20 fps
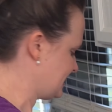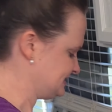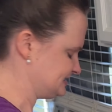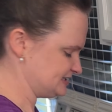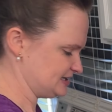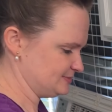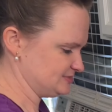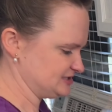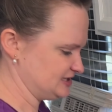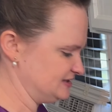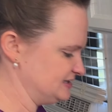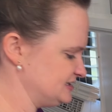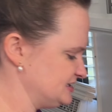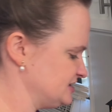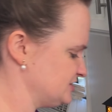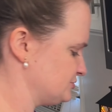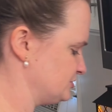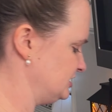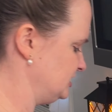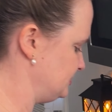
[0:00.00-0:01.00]
paste comes in.
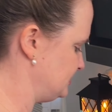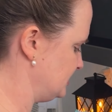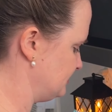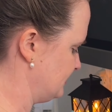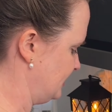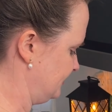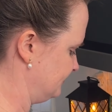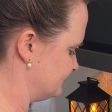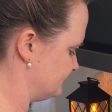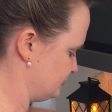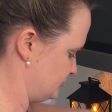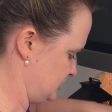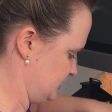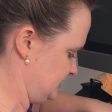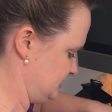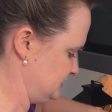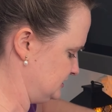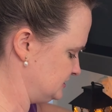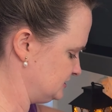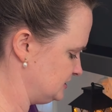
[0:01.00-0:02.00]
This has really been my
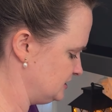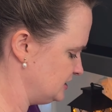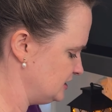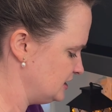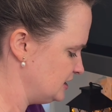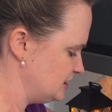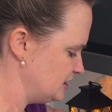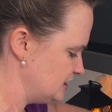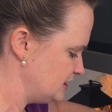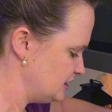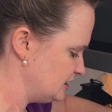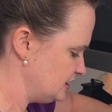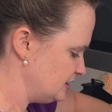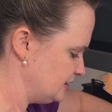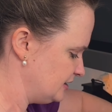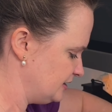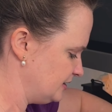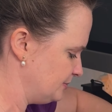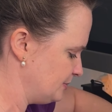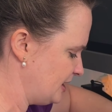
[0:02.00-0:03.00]
friend.
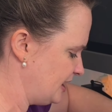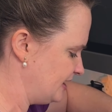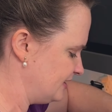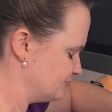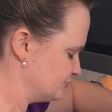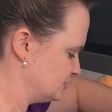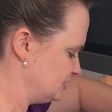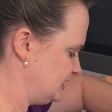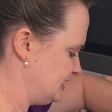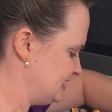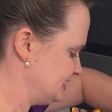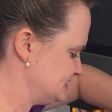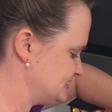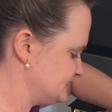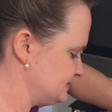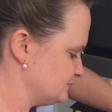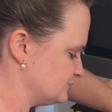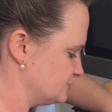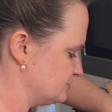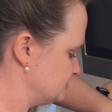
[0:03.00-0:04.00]
I have
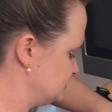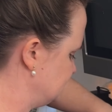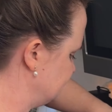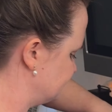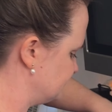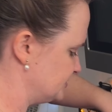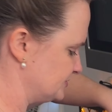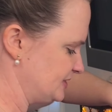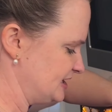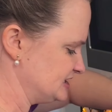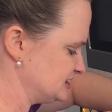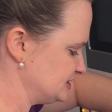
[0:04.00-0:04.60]
realized different